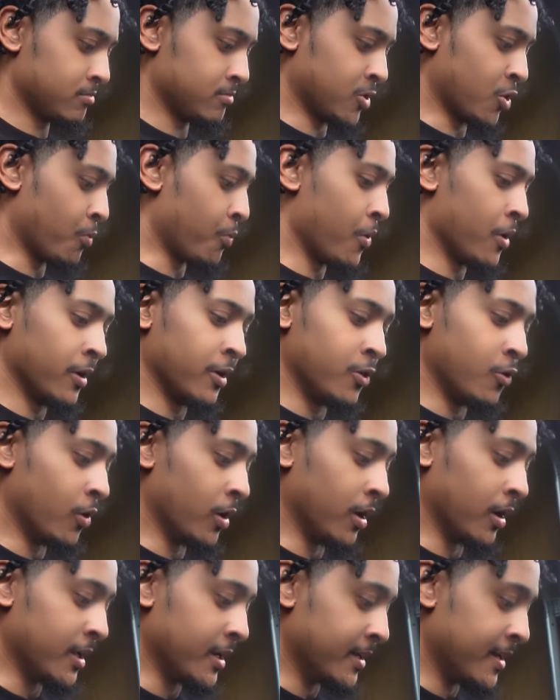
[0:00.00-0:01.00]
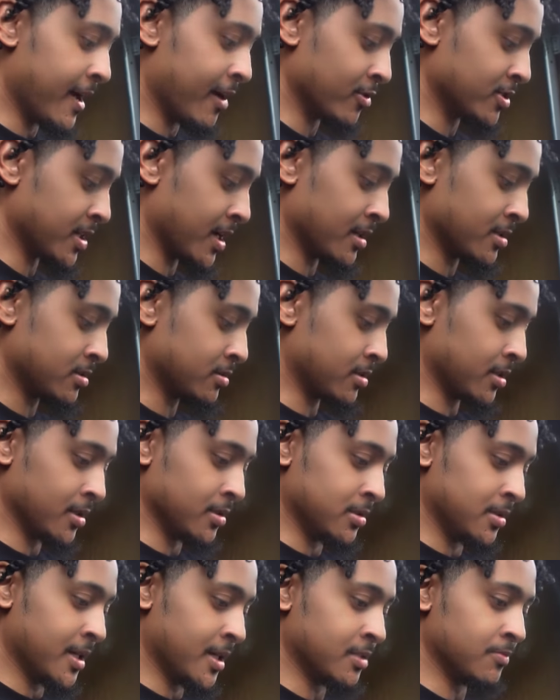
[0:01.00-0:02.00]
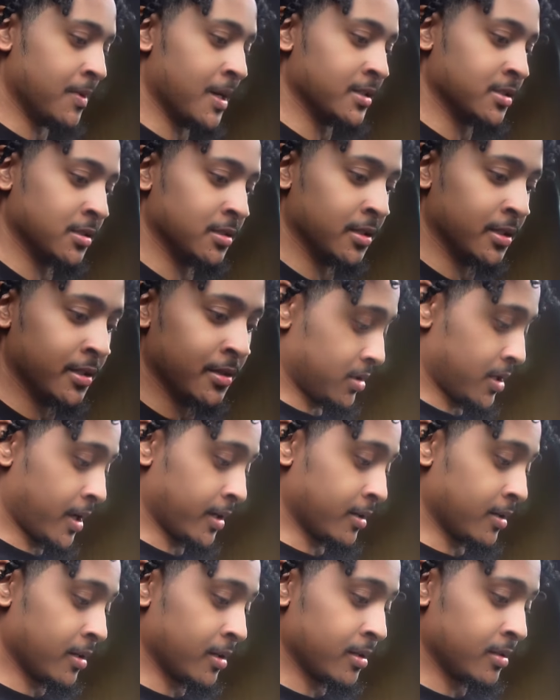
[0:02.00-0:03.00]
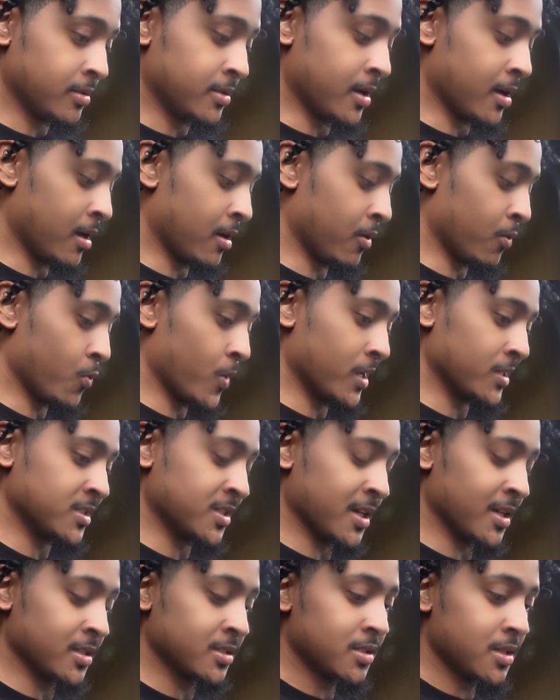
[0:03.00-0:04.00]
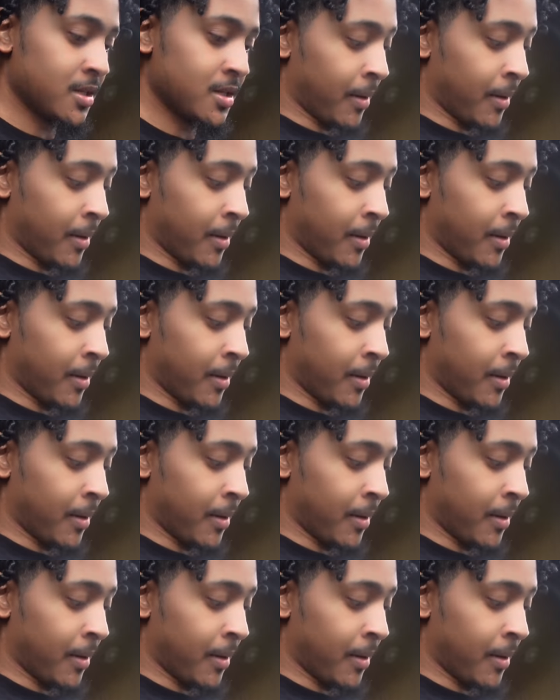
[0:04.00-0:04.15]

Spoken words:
No point in doing the leak down test, because that's basically like the wet test.